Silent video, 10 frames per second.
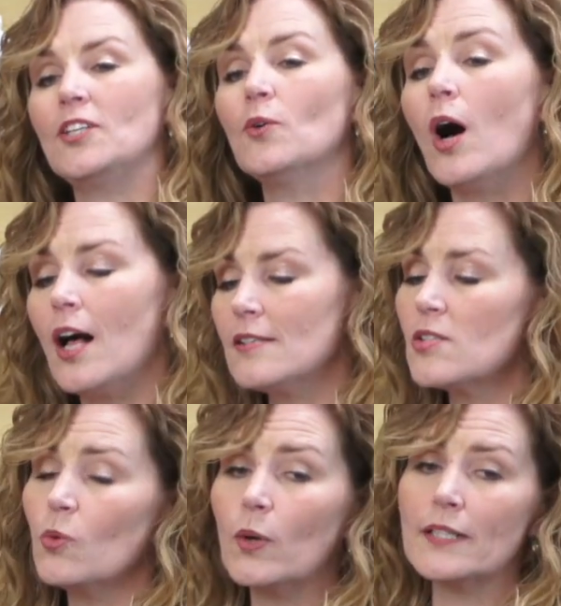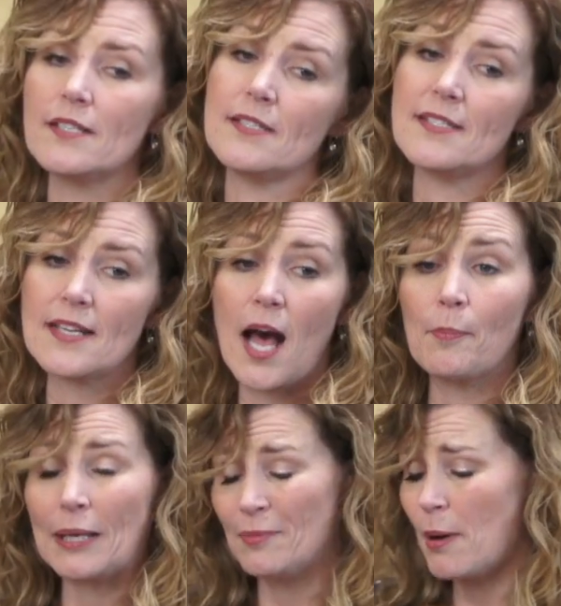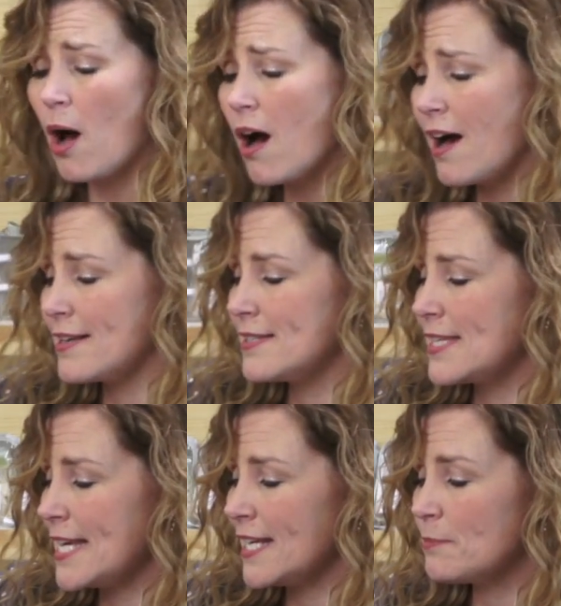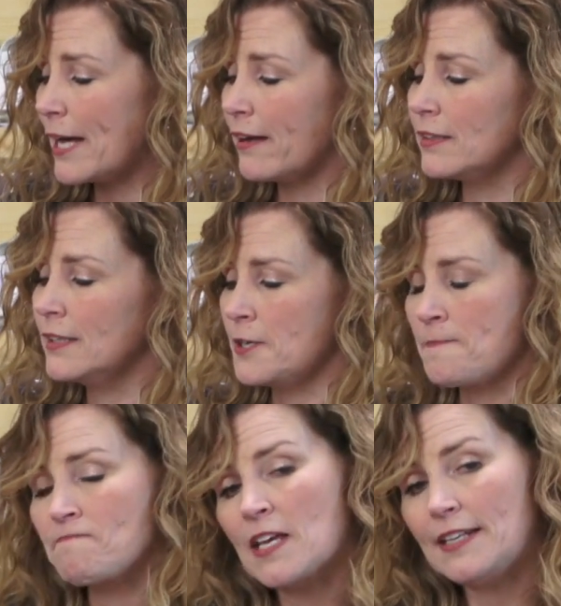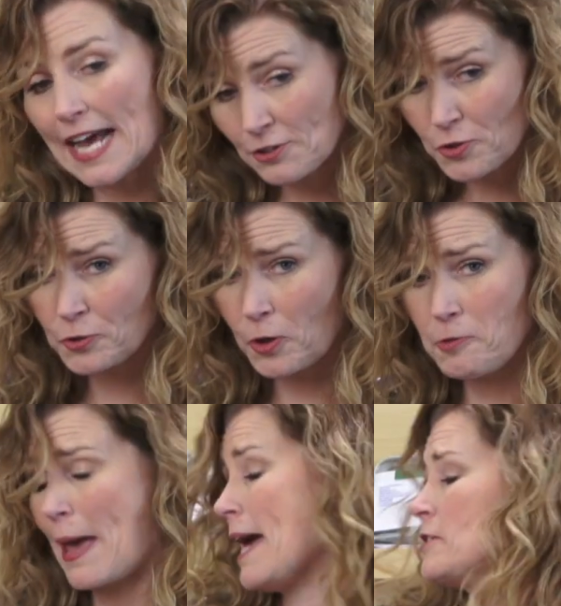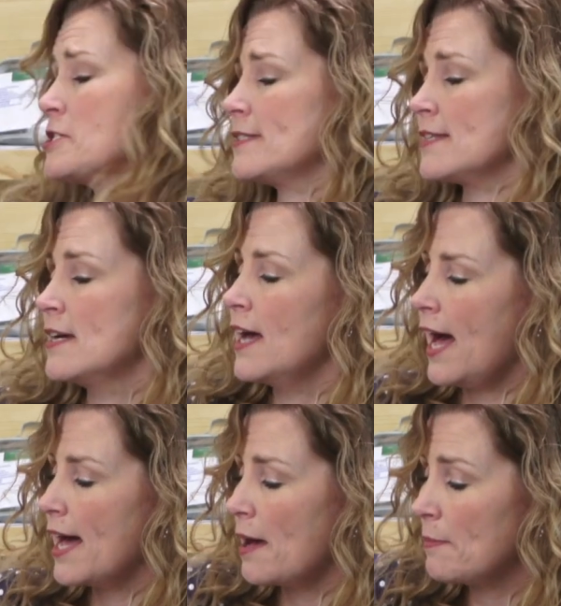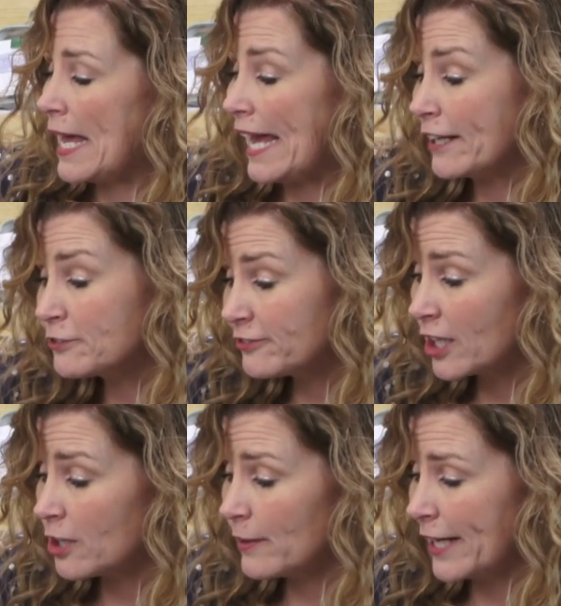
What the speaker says: You also want to stop and pause, thinking about natural growth patterns, hair flow,